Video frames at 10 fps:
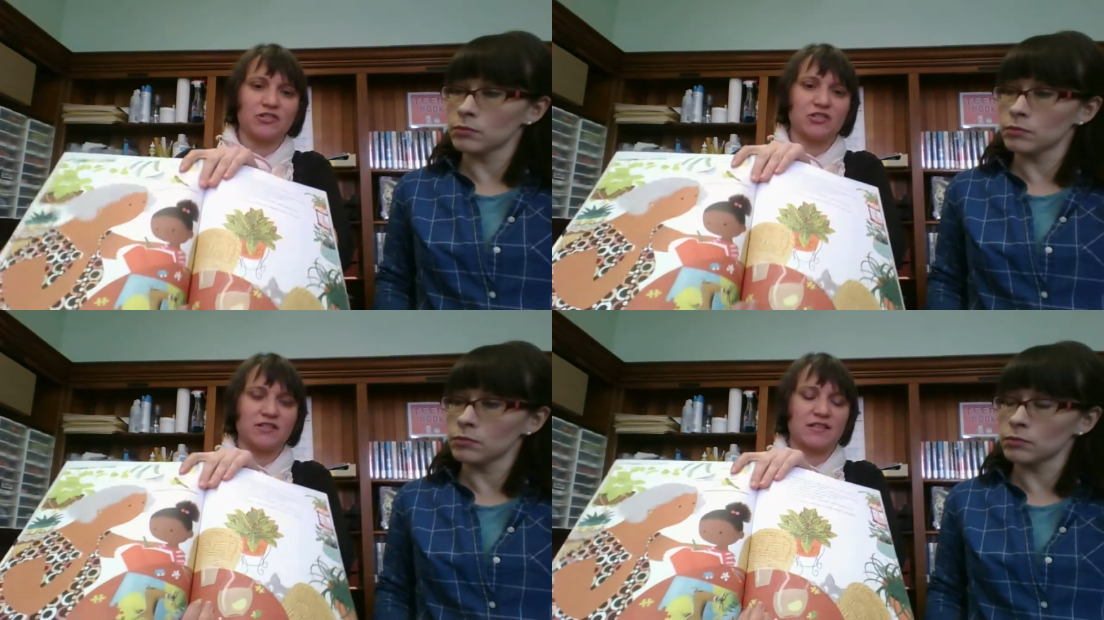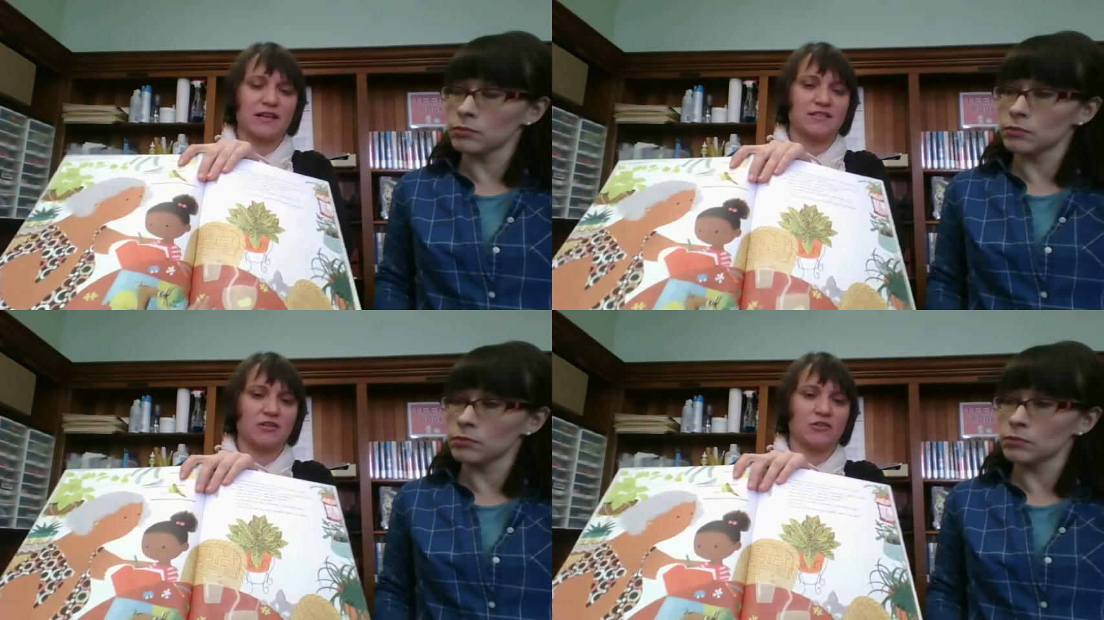Speaker 1: and she
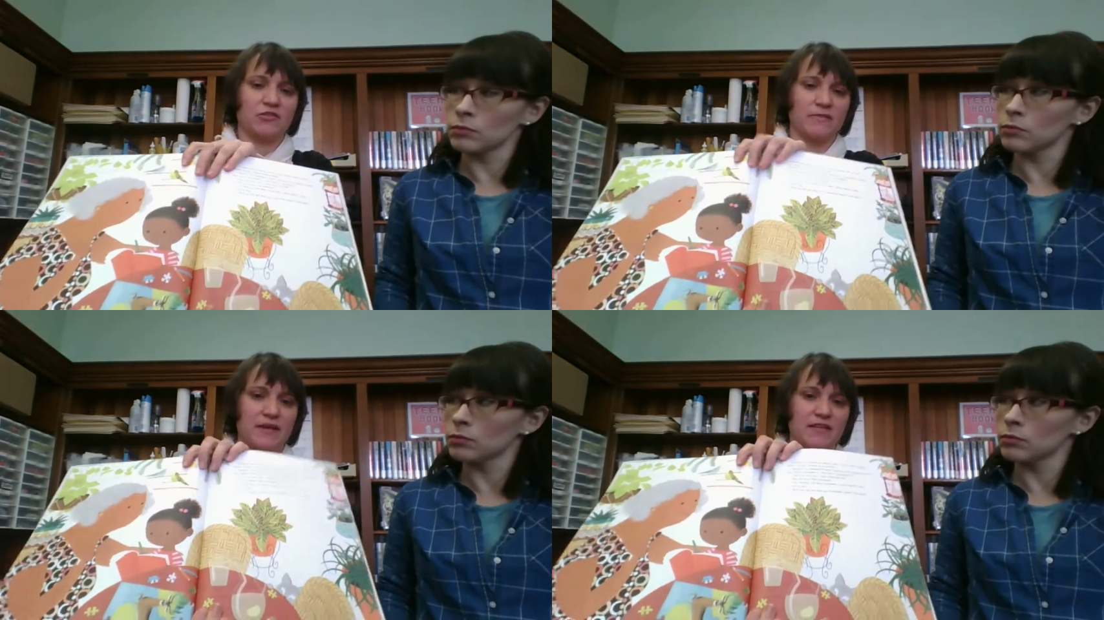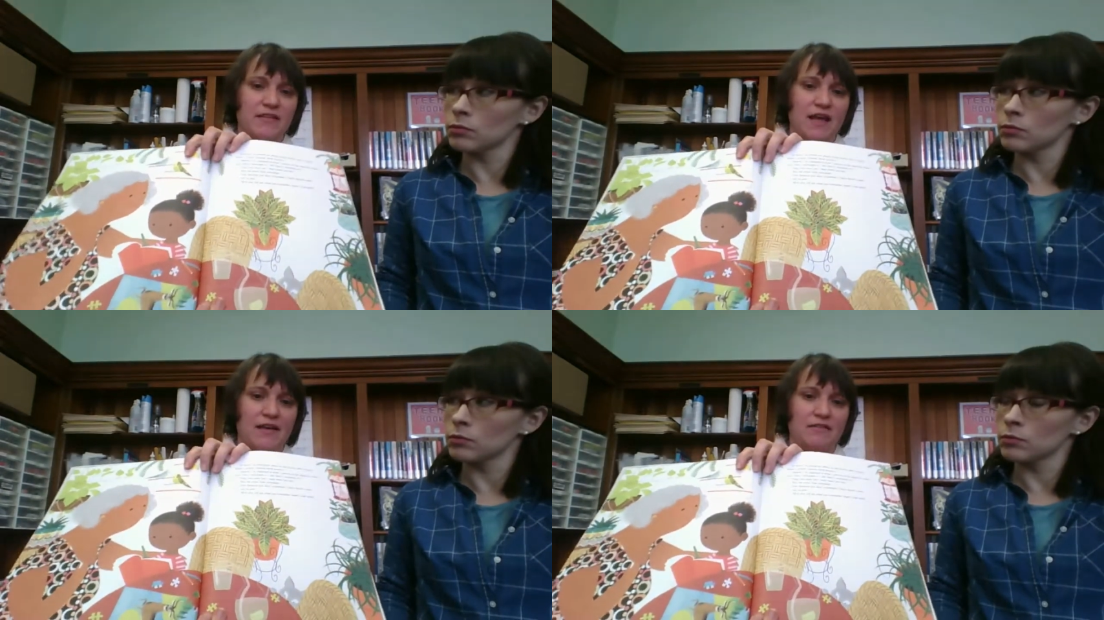decides to learn
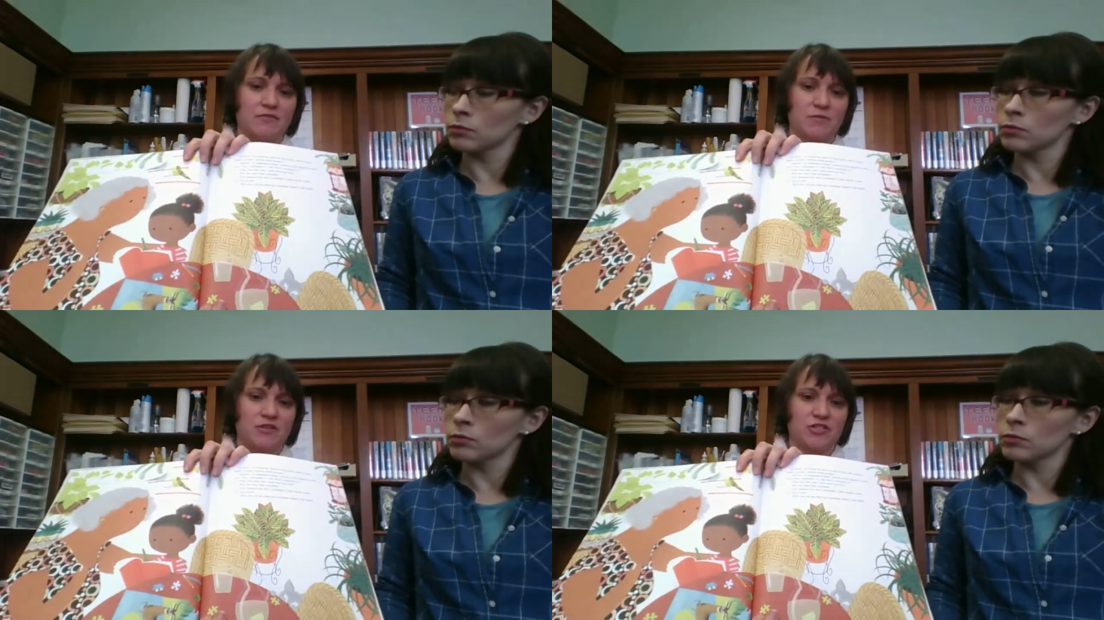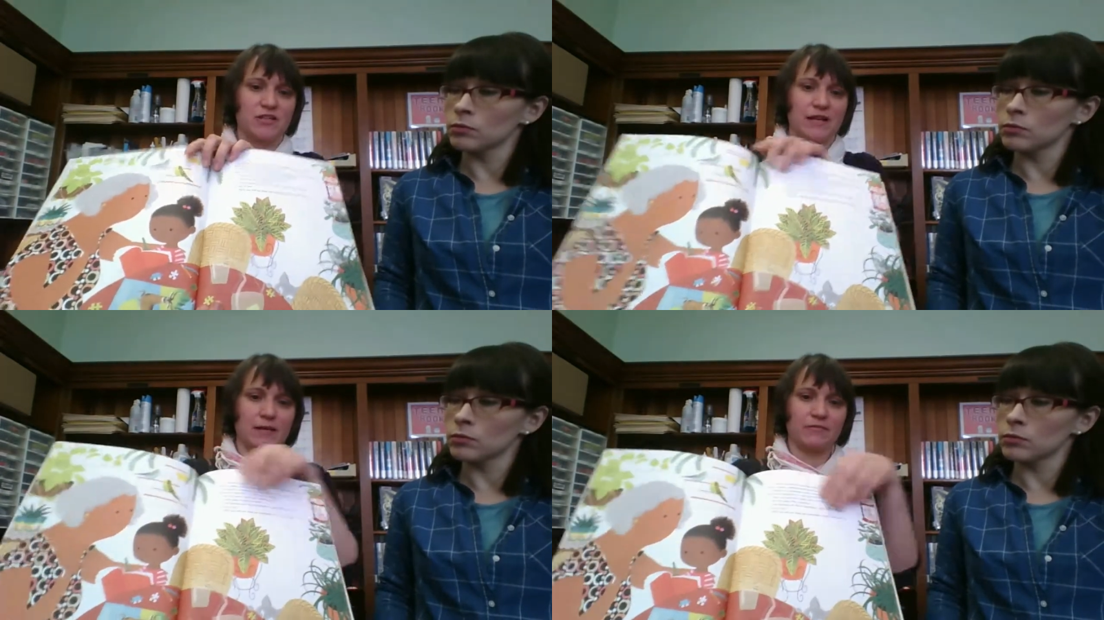about the island where
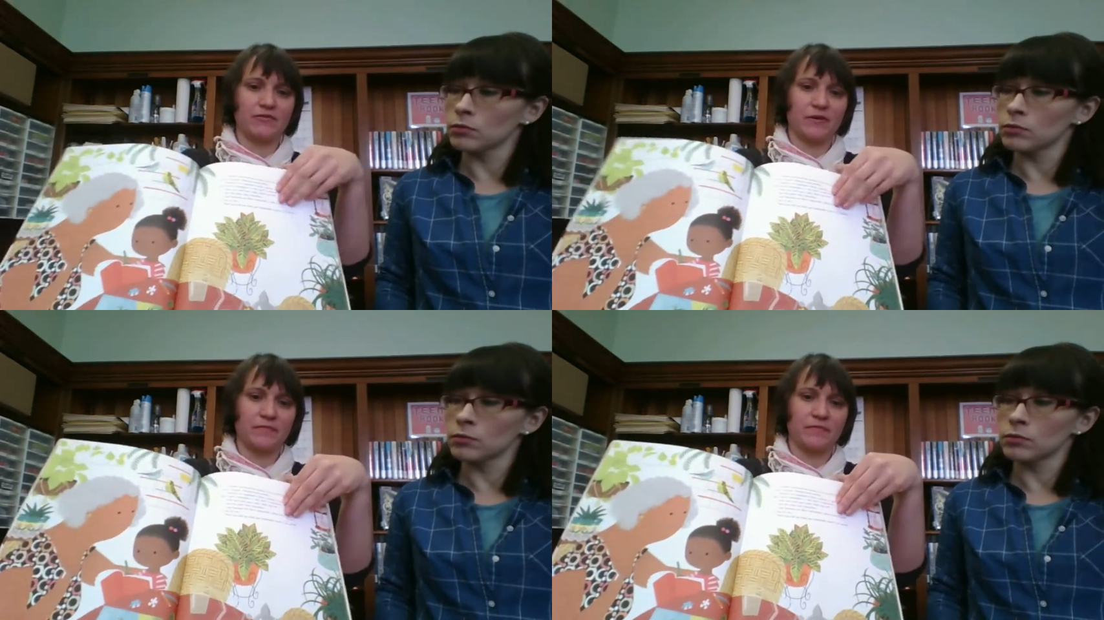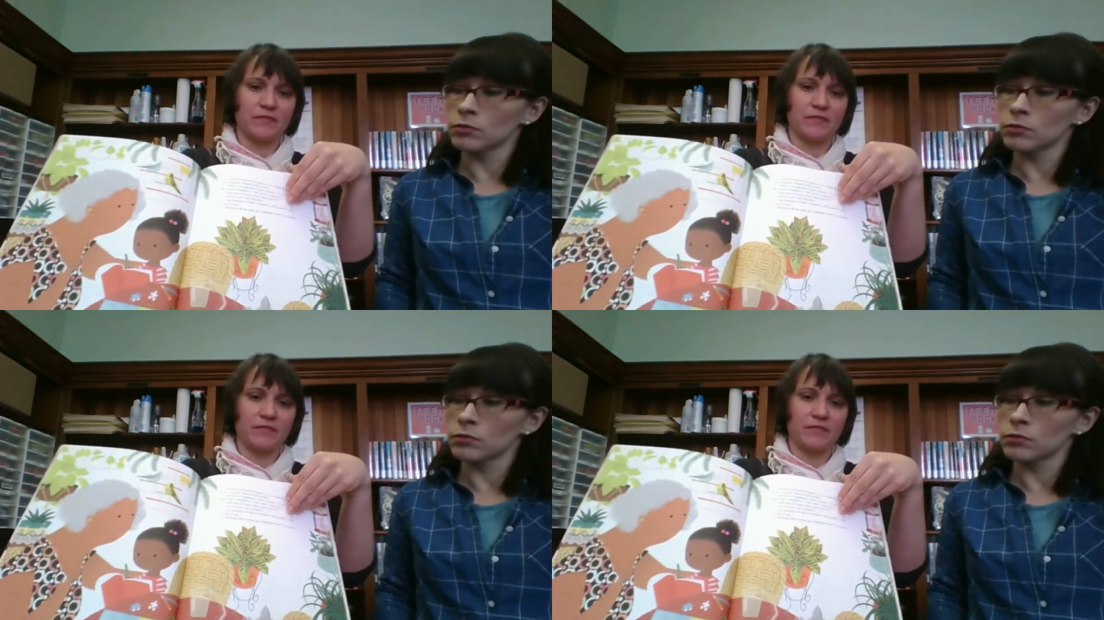she came from.